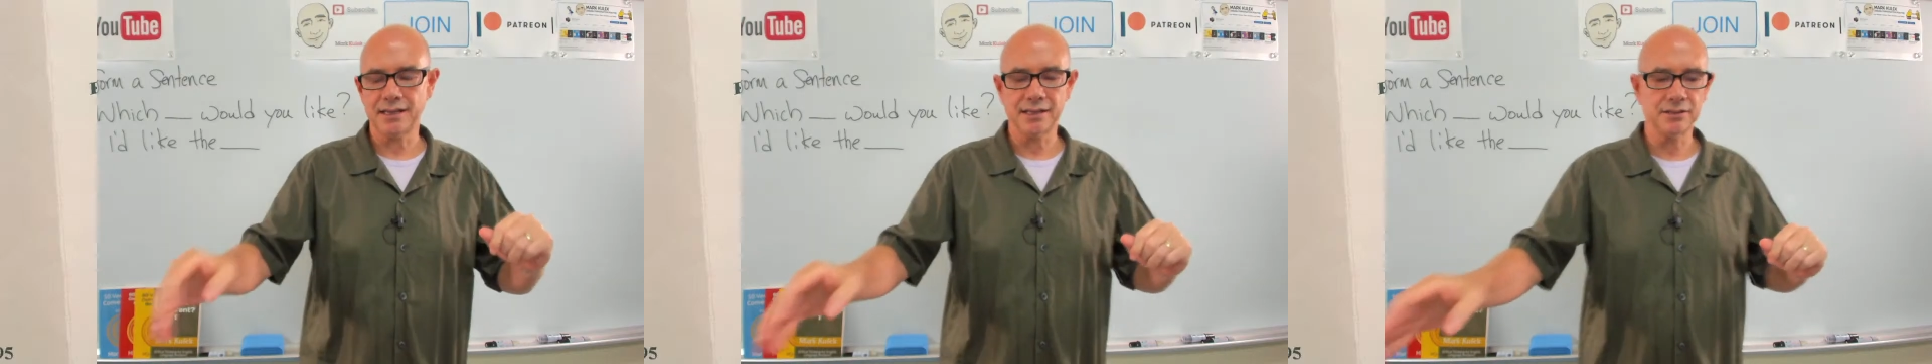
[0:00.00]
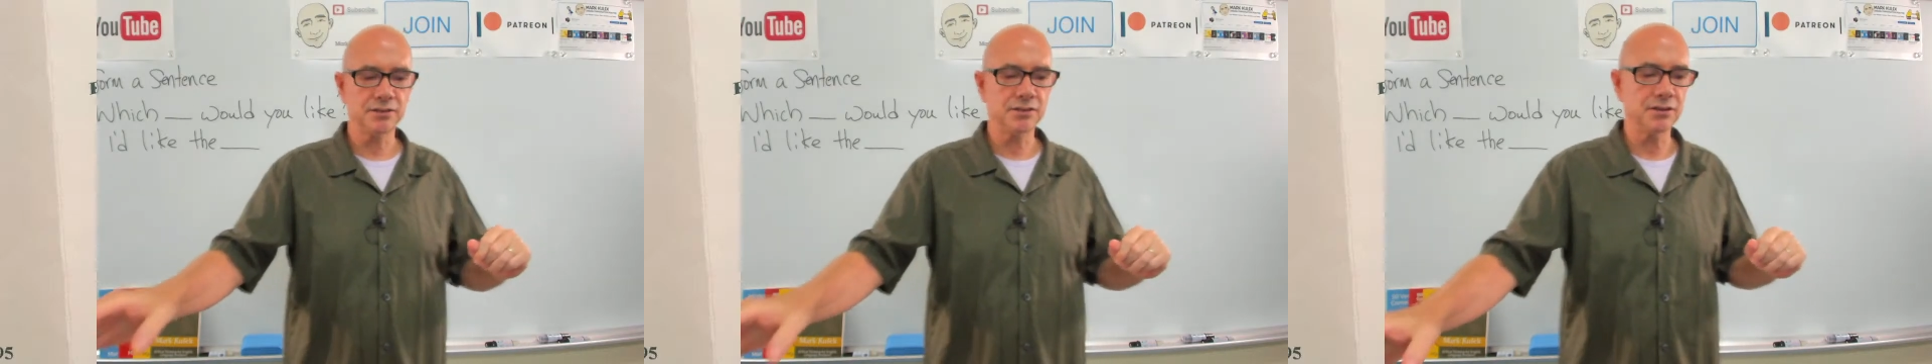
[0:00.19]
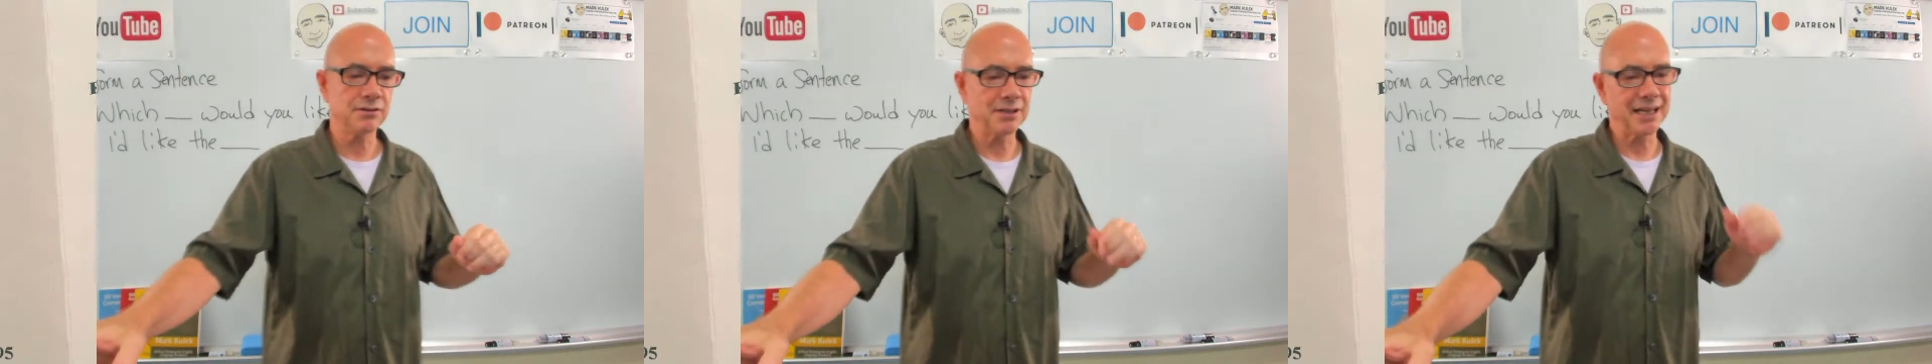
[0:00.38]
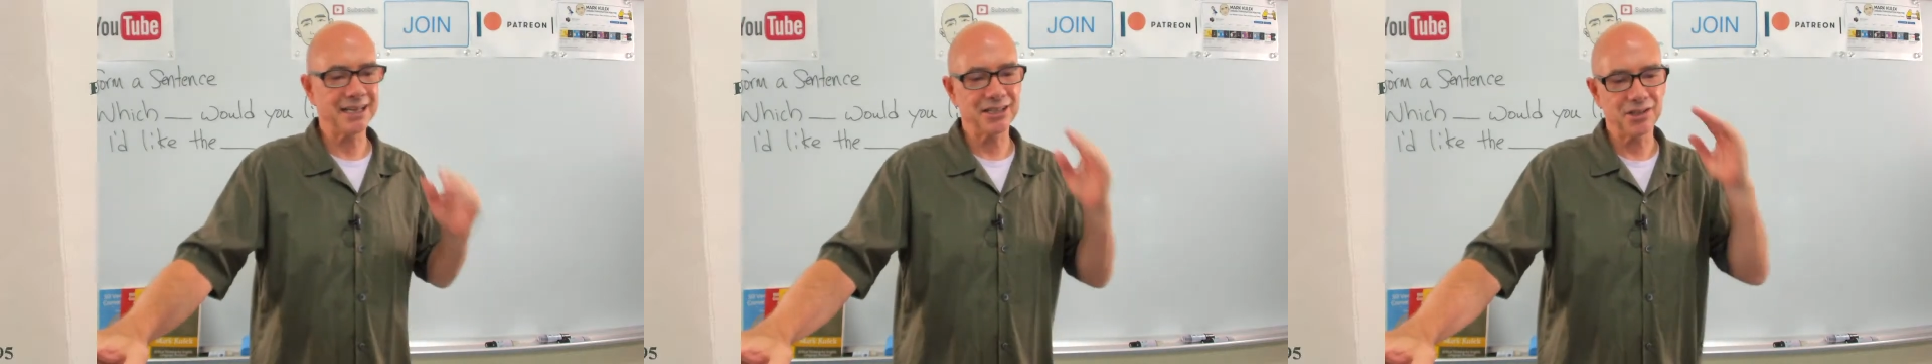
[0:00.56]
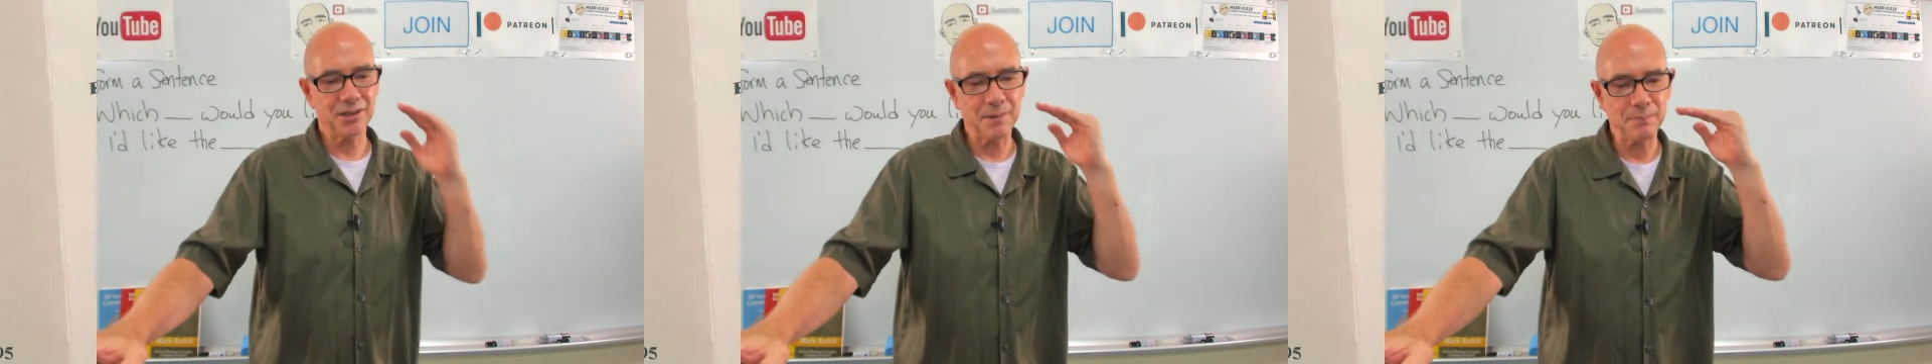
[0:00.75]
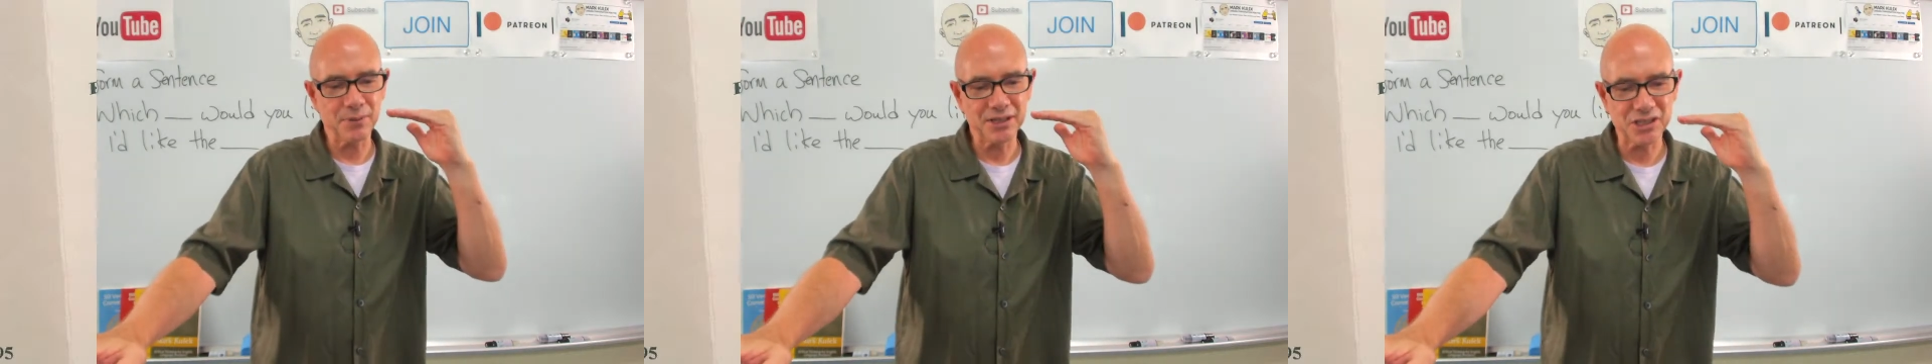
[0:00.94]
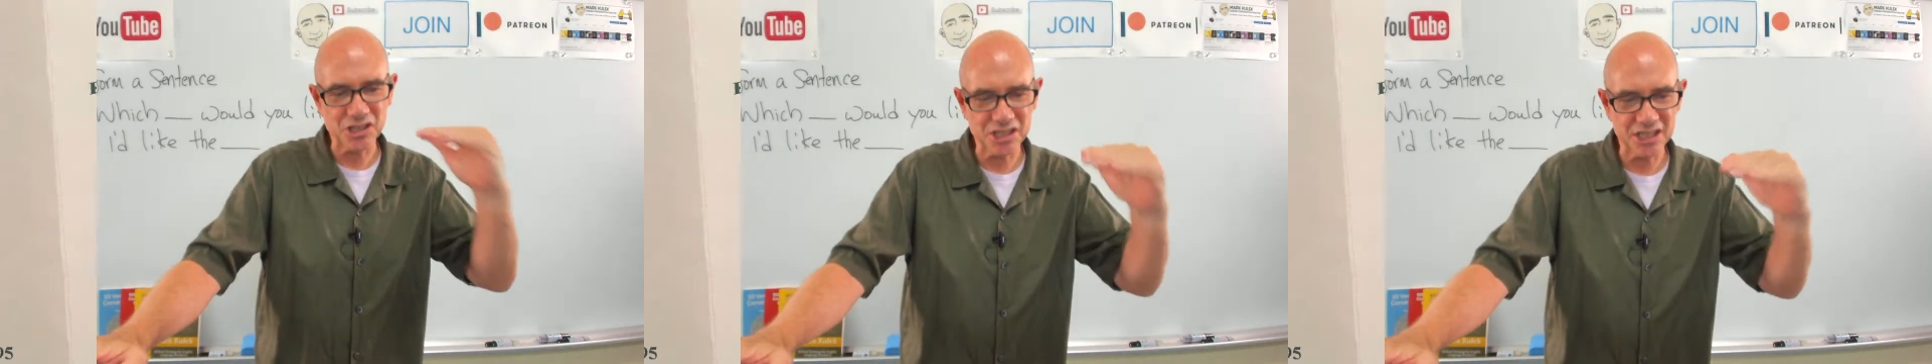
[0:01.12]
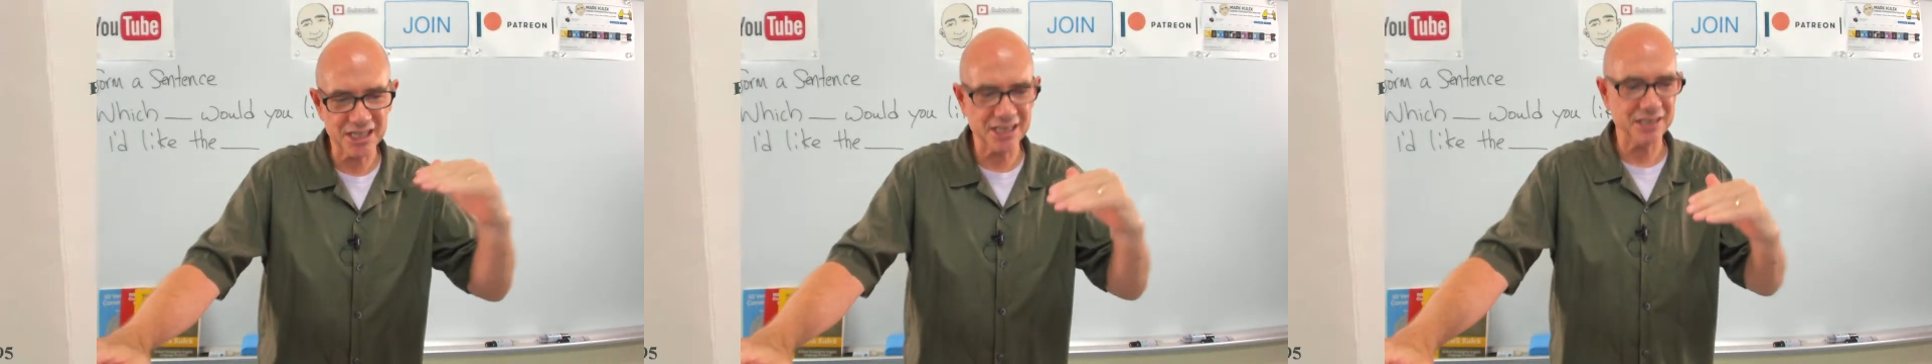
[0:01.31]
And so like they put
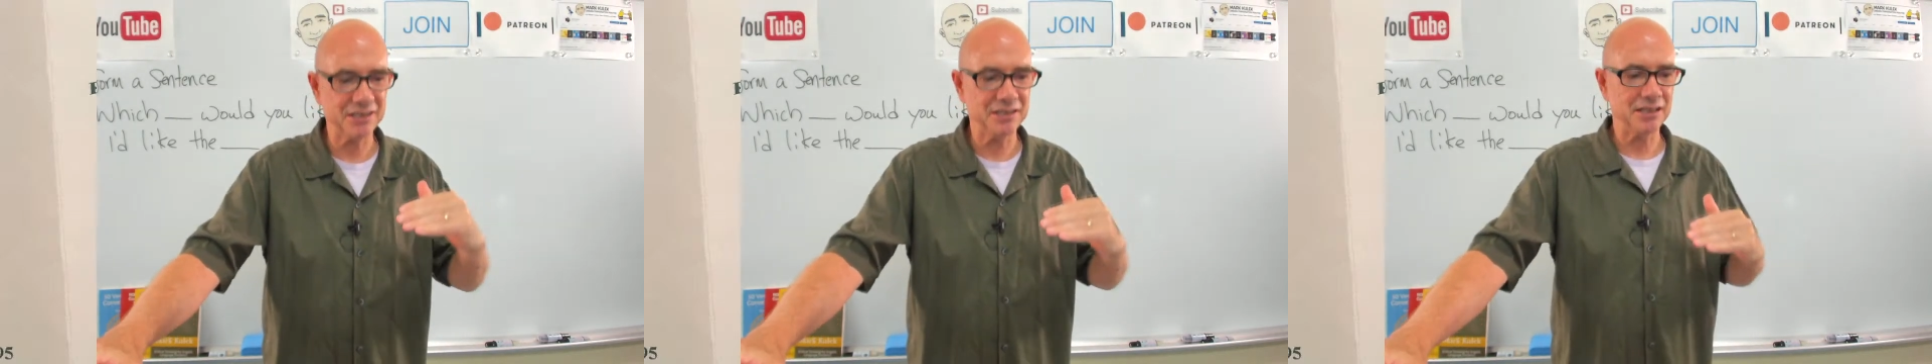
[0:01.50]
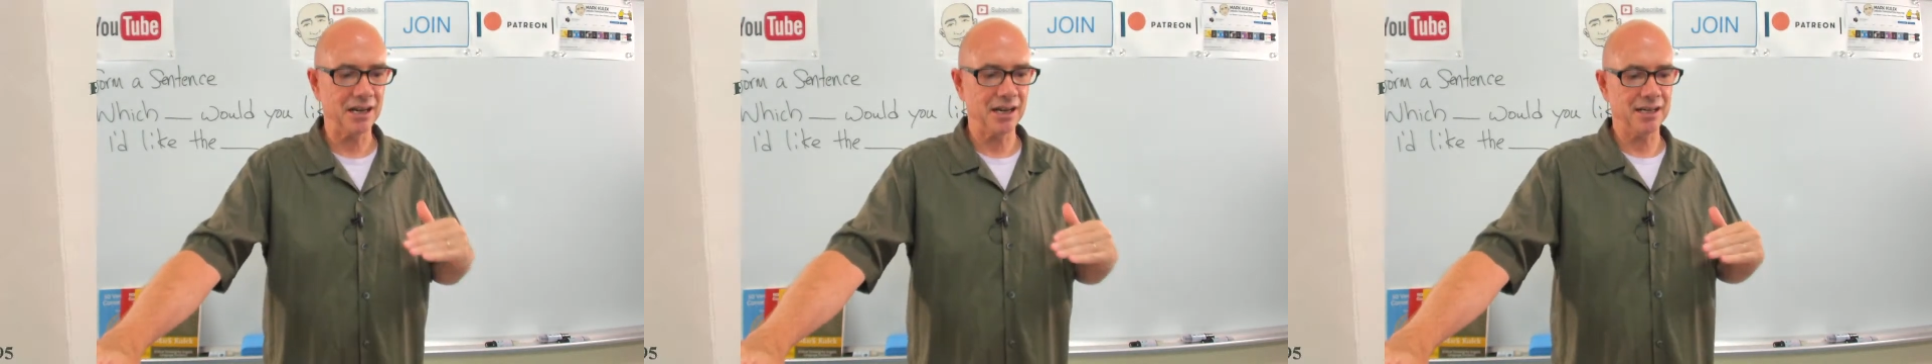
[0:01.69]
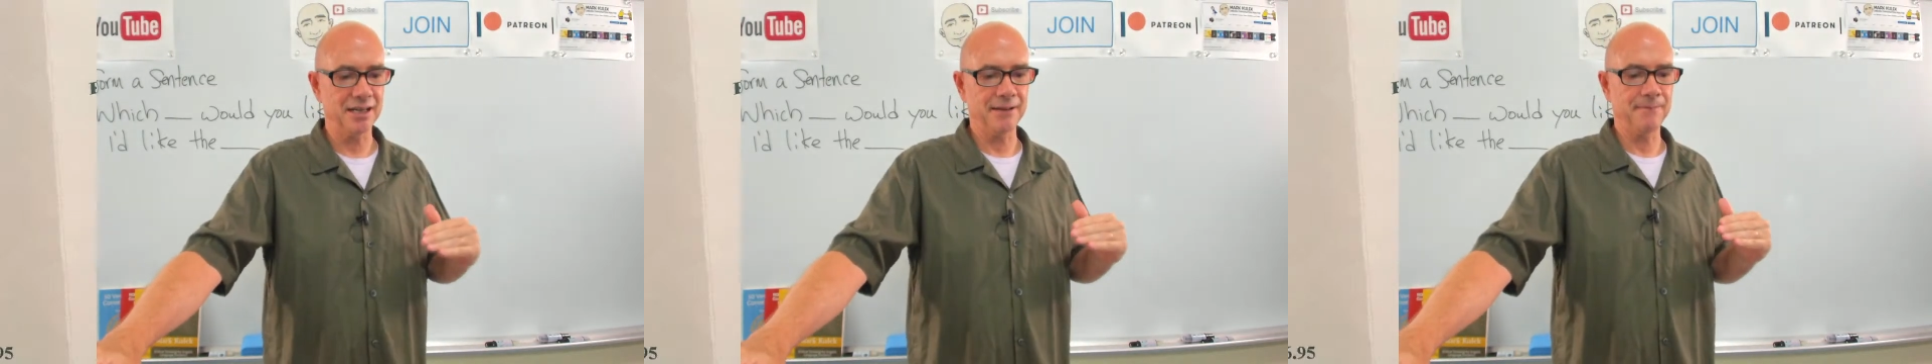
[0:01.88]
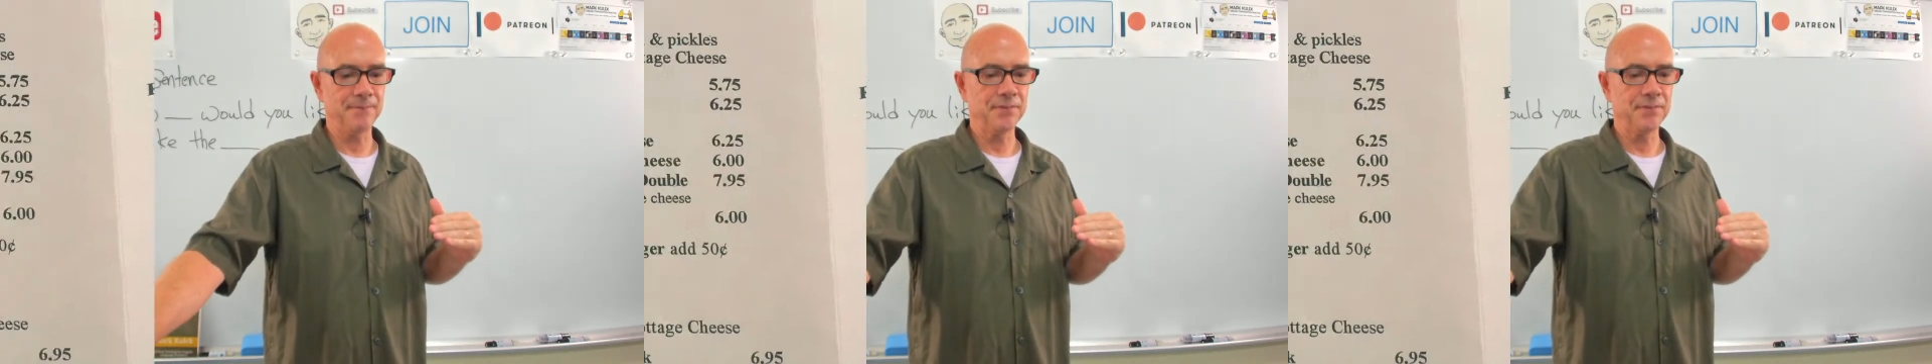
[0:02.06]
cheese on it.